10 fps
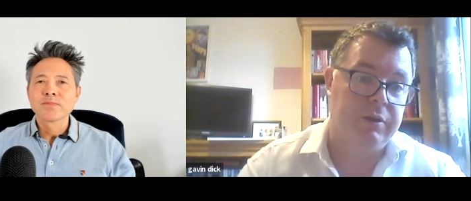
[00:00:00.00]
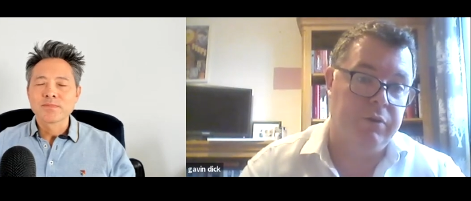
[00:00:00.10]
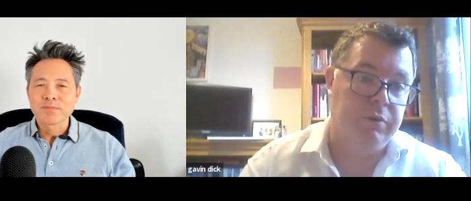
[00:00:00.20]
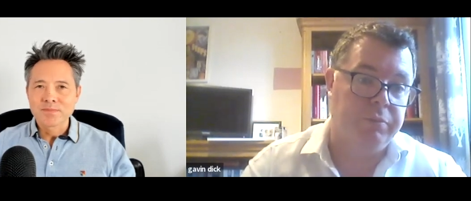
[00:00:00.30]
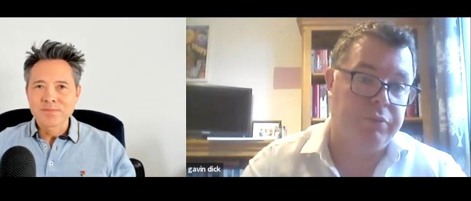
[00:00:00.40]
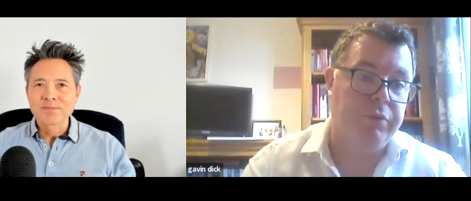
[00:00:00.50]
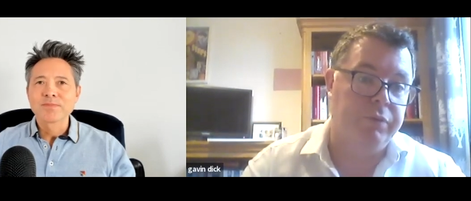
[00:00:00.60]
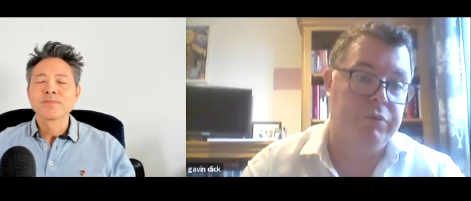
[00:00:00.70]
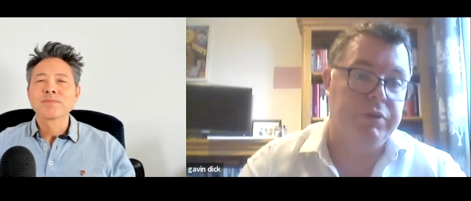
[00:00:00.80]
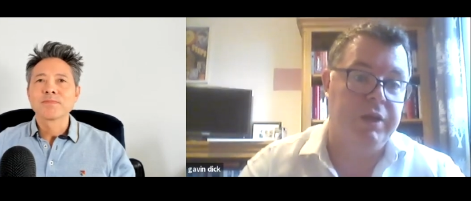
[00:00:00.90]
Speaker 1: to
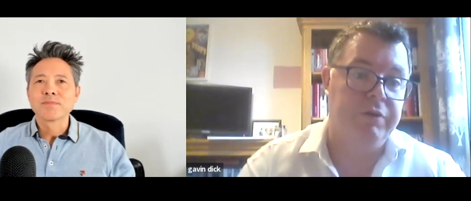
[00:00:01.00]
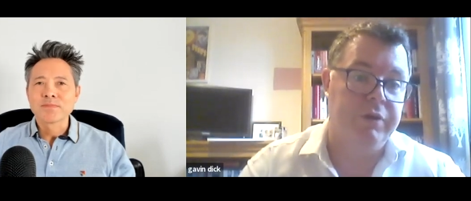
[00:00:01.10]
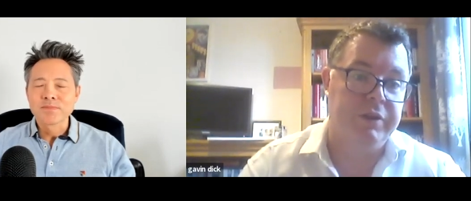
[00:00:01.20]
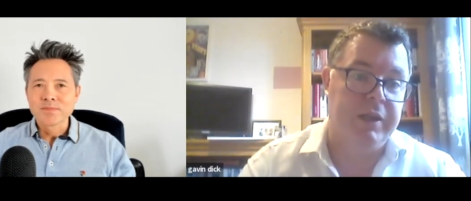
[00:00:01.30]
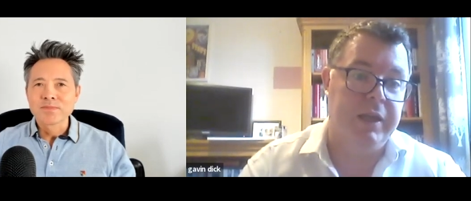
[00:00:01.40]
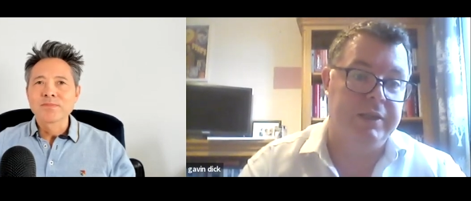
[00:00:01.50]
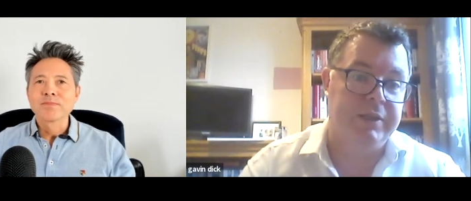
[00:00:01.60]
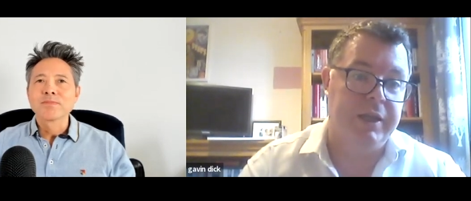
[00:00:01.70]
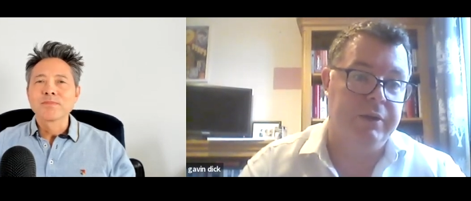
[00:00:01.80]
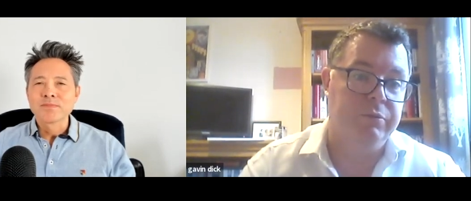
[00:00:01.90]
improve those areas at
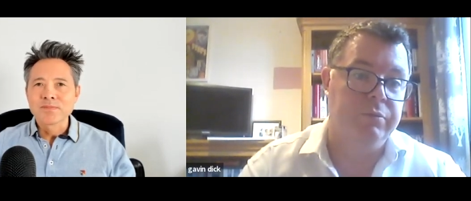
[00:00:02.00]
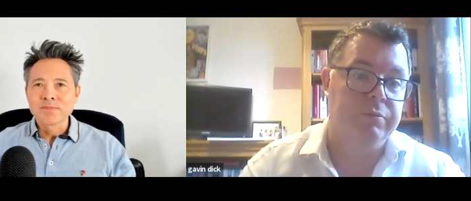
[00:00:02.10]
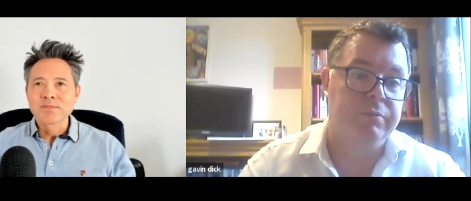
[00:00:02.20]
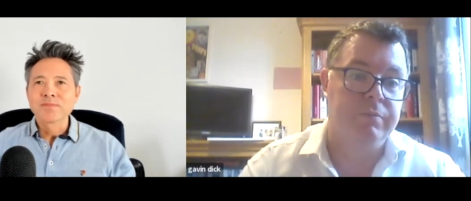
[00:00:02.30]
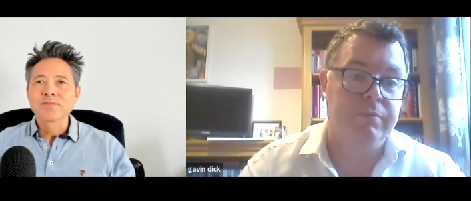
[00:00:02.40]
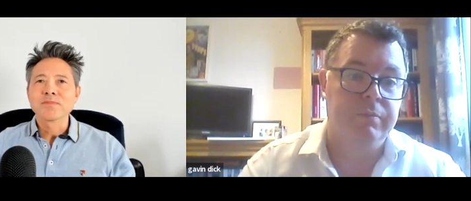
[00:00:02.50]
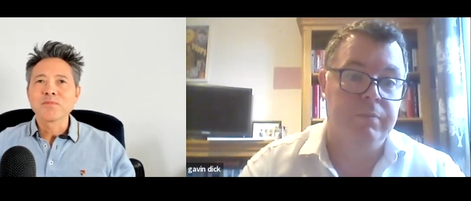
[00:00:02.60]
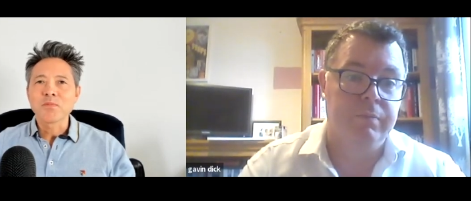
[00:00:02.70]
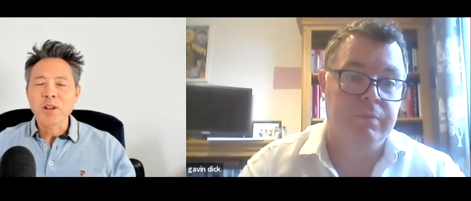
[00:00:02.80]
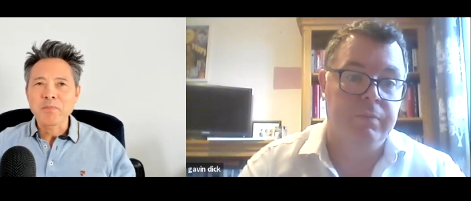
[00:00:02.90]
that scale.
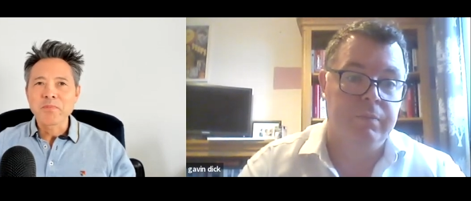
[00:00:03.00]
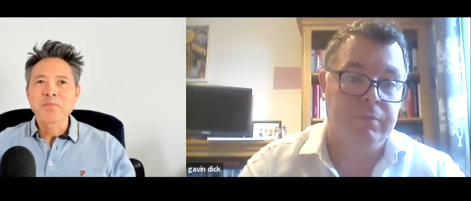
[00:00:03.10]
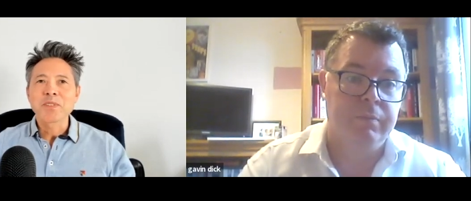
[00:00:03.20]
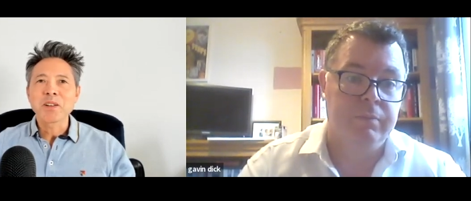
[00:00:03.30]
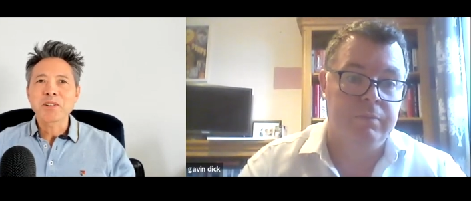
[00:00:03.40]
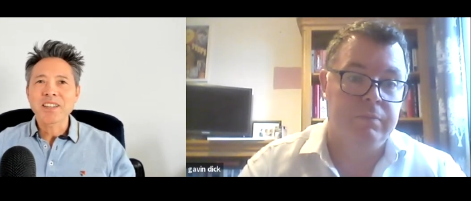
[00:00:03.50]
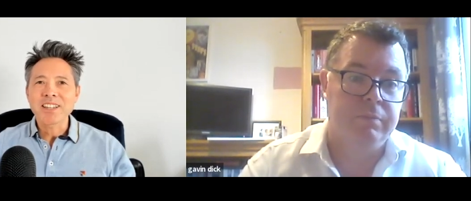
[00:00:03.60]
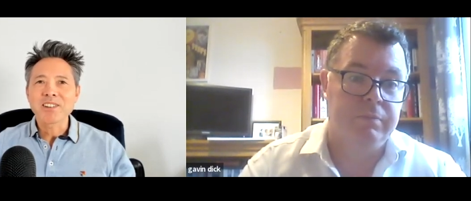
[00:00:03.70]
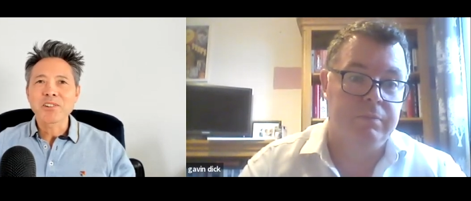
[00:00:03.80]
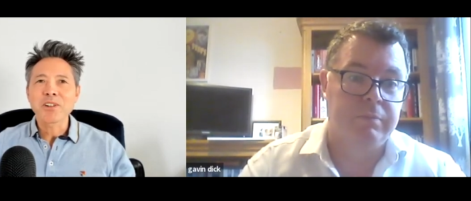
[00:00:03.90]
Speaker 2: Right.
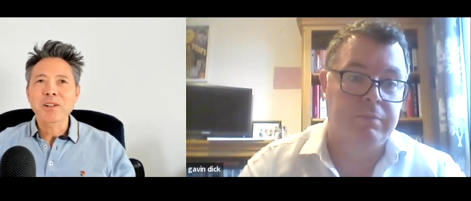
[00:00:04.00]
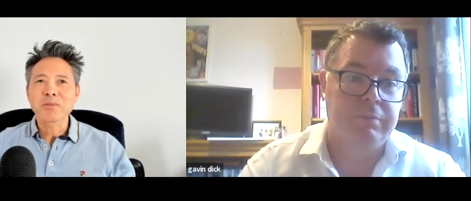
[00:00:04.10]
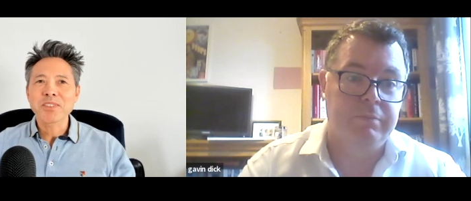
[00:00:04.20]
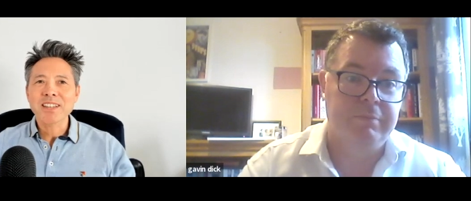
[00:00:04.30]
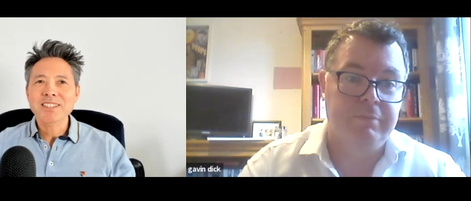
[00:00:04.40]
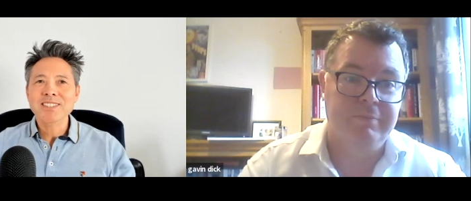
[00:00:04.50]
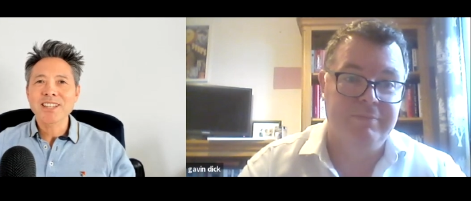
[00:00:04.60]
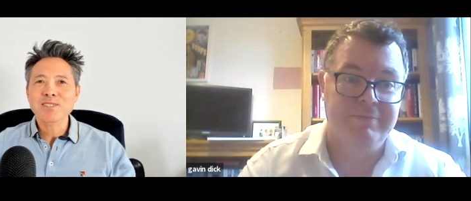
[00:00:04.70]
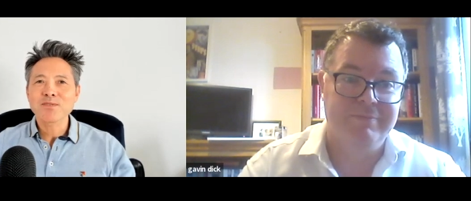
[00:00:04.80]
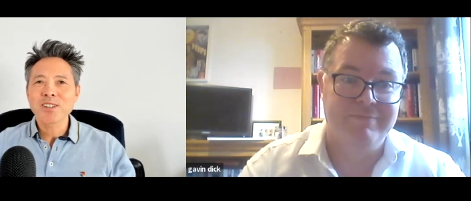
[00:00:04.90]
Okay. All right. Well, thanks.
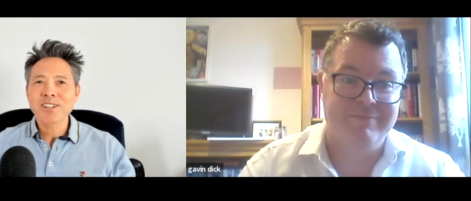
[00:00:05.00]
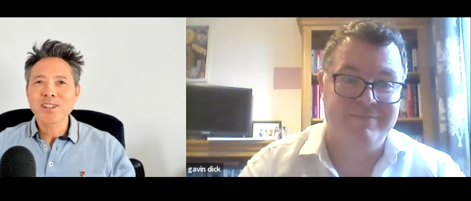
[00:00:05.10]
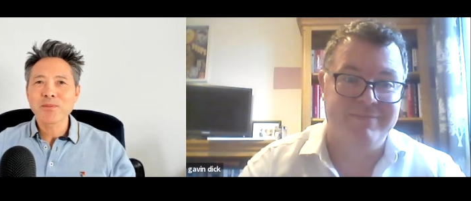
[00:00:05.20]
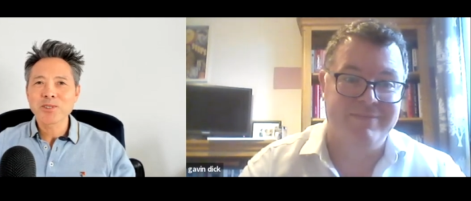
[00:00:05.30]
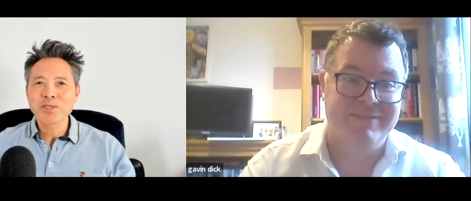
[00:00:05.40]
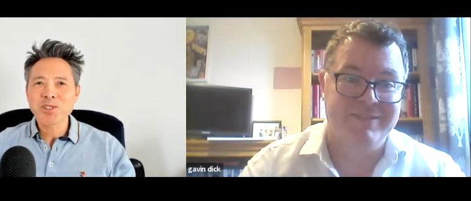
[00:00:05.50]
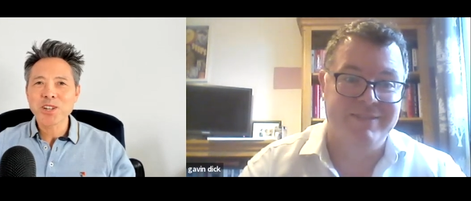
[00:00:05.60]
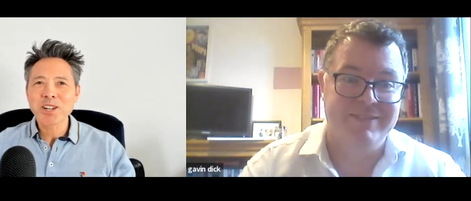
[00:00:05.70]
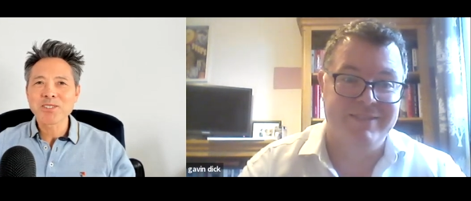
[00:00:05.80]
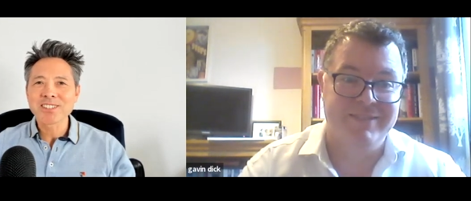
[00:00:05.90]
Thanks for coming on the
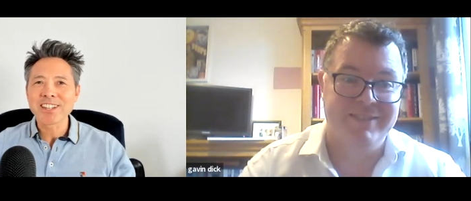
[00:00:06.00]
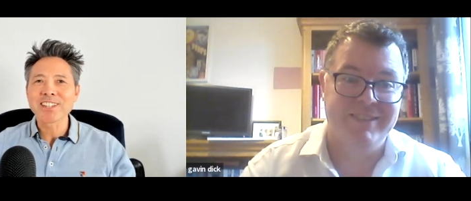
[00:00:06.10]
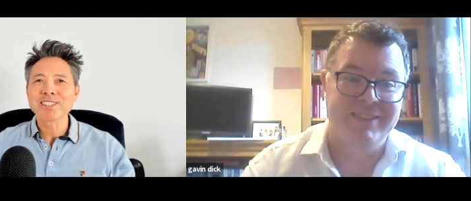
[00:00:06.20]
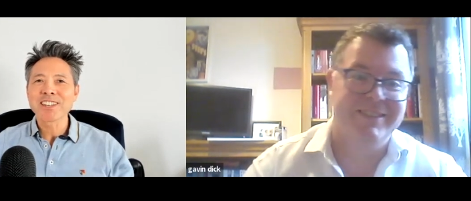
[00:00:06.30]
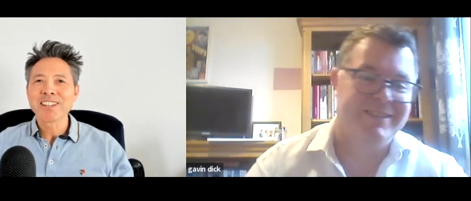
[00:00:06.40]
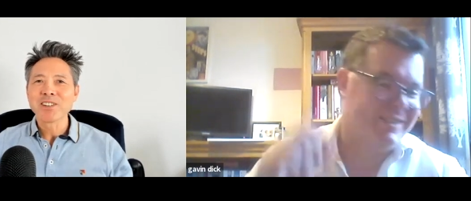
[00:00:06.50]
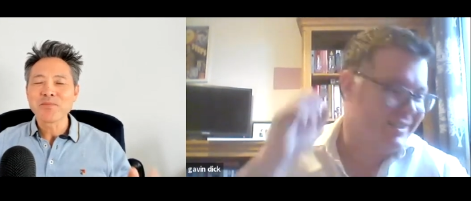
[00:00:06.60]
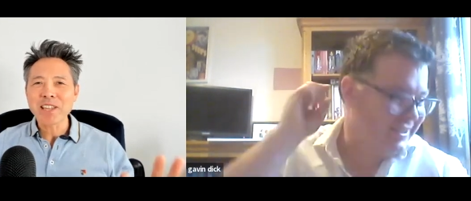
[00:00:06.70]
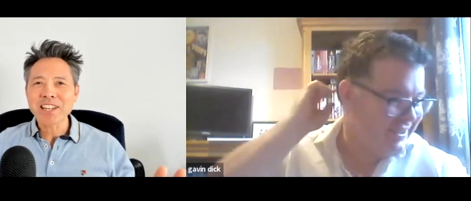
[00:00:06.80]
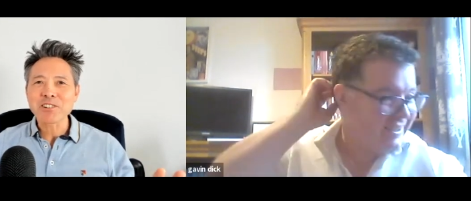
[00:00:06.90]
show and
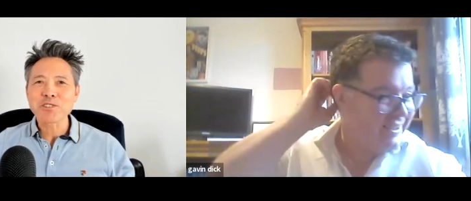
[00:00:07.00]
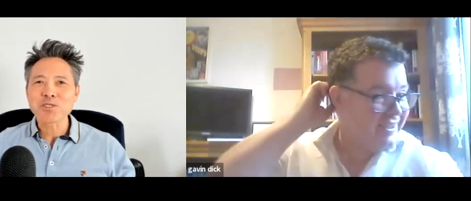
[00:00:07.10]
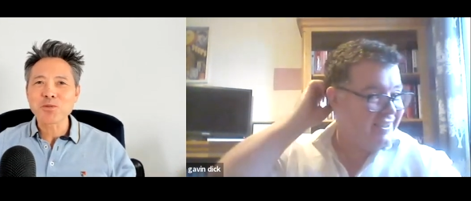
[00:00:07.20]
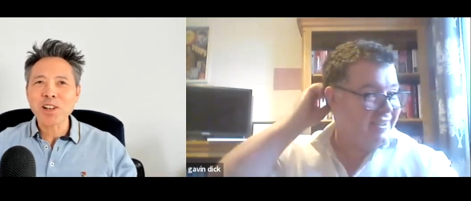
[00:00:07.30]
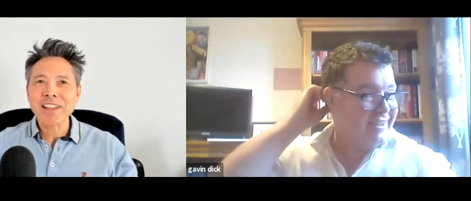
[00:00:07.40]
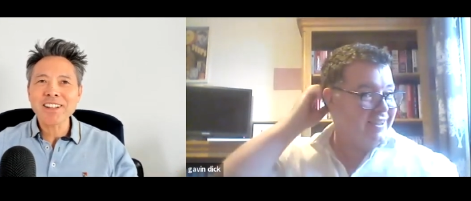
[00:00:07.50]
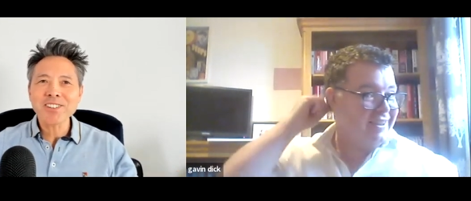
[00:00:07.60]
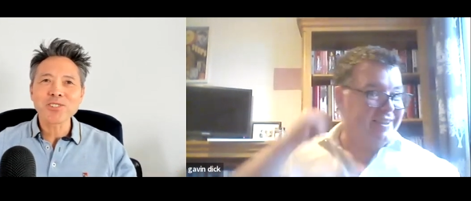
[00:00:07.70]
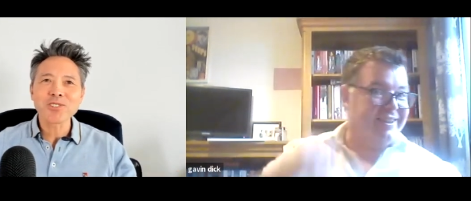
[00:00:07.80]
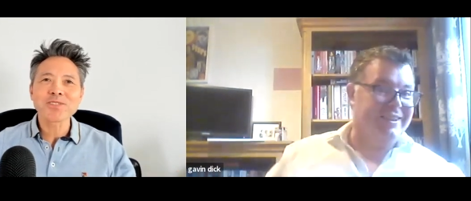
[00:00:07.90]
making it crystal
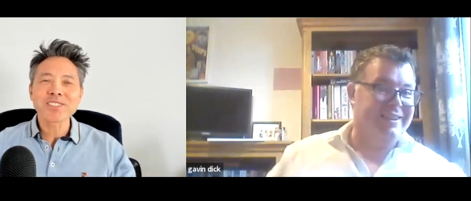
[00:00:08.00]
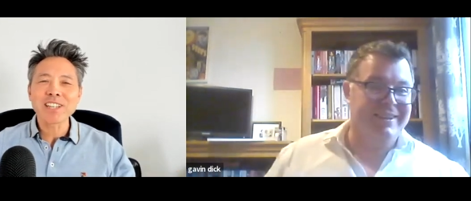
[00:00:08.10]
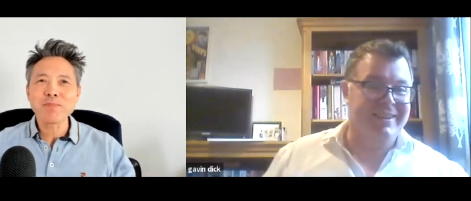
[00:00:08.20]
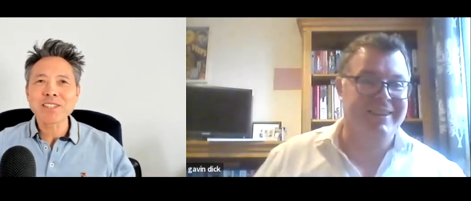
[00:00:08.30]
clear on E P